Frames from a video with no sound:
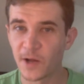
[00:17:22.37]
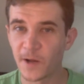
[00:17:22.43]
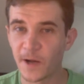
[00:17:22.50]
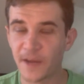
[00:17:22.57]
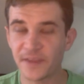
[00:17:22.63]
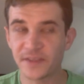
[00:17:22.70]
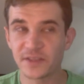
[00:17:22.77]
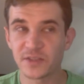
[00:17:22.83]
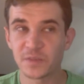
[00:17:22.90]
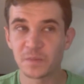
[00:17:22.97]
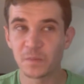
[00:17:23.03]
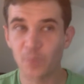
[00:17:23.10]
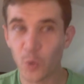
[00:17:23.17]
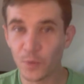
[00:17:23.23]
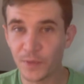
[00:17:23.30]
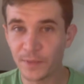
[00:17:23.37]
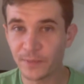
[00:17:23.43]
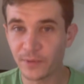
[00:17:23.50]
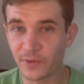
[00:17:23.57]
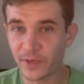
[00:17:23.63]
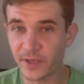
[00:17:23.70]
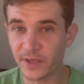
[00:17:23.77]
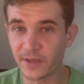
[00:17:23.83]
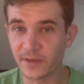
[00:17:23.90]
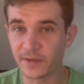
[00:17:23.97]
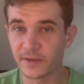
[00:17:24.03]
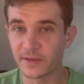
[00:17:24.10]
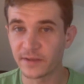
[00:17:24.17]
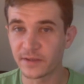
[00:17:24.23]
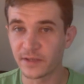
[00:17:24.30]
I think there's more people in
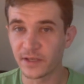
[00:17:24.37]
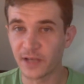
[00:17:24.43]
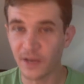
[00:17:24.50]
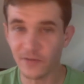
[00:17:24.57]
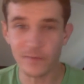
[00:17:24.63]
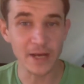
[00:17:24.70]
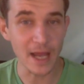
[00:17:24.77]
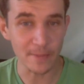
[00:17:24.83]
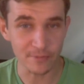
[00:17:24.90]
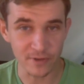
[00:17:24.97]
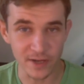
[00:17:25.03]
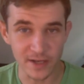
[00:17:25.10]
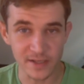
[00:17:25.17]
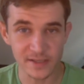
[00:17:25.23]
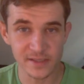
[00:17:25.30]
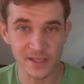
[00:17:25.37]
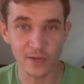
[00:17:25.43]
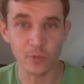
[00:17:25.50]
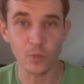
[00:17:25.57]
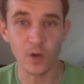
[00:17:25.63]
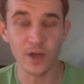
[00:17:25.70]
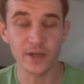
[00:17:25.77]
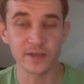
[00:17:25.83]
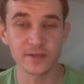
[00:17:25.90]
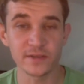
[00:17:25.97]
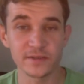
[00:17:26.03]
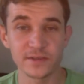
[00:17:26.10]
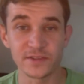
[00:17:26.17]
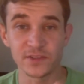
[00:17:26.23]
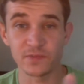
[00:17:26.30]
the government apparatus that want
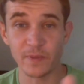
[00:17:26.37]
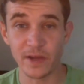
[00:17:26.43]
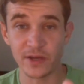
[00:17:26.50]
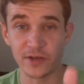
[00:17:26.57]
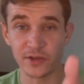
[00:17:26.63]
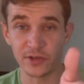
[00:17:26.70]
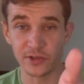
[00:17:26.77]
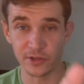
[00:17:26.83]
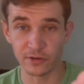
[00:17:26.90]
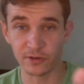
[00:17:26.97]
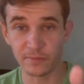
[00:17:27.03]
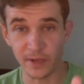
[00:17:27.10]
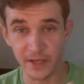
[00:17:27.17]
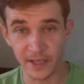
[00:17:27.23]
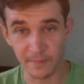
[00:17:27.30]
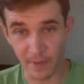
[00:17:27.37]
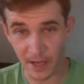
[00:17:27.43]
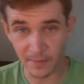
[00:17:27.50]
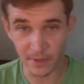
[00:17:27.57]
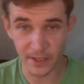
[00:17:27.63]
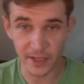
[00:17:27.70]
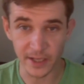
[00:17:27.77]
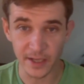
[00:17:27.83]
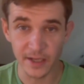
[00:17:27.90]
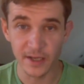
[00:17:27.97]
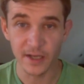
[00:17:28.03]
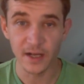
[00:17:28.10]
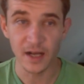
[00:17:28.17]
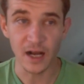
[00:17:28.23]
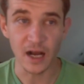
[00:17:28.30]
to spend your money and my money
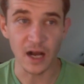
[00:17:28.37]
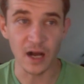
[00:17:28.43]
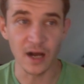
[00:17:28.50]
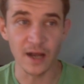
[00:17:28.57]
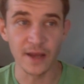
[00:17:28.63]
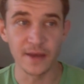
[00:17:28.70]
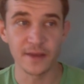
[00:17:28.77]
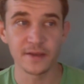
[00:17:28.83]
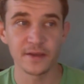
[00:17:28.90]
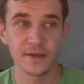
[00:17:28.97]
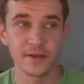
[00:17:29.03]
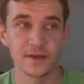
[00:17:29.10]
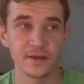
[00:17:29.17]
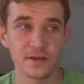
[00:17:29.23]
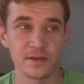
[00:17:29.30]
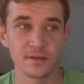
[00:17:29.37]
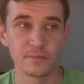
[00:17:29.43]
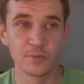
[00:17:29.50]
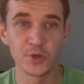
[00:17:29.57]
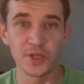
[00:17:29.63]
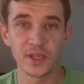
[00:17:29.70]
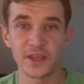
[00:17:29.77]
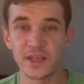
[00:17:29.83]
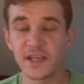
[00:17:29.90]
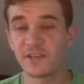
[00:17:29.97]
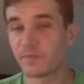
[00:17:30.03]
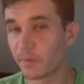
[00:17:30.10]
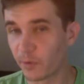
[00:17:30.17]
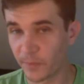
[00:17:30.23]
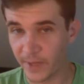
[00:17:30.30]
on putting these
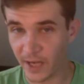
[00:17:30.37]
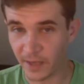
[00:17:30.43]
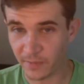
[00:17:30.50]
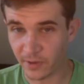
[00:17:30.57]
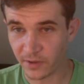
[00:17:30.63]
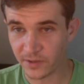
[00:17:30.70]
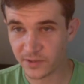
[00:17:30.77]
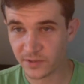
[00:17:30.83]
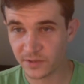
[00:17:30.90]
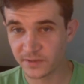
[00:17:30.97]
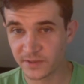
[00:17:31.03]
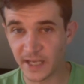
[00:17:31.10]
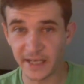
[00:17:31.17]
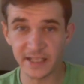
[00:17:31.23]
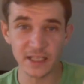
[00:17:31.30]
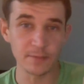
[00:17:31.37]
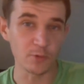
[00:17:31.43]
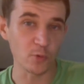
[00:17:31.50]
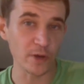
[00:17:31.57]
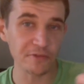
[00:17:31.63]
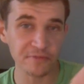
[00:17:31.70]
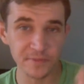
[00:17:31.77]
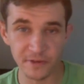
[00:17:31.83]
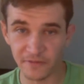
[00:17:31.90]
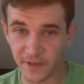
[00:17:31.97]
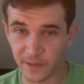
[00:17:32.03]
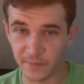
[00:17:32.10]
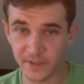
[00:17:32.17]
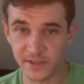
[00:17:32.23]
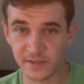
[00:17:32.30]
people behind bars, taking them away from their
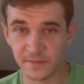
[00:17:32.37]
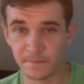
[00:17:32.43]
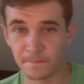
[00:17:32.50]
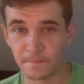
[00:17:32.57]
families.